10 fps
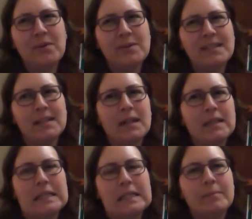who's a
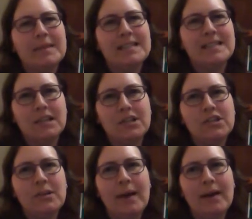little bit
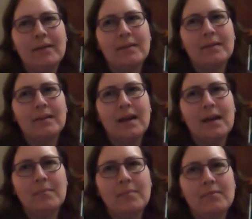skittish about
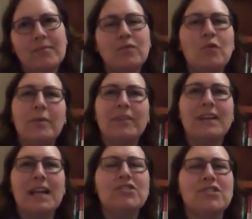forming
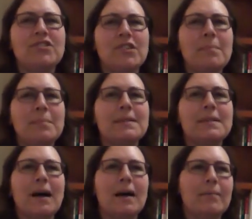relationships.
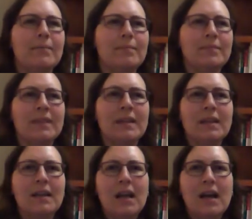
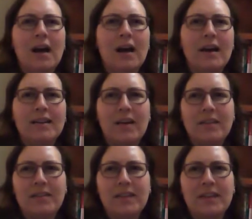
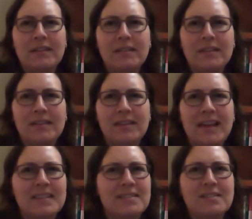I think that
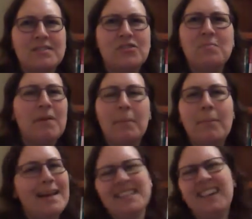that's too
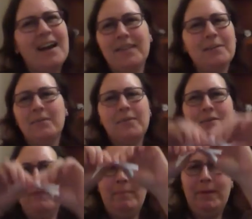problematic. I think we've got
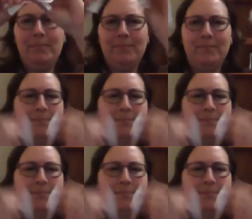to rip it.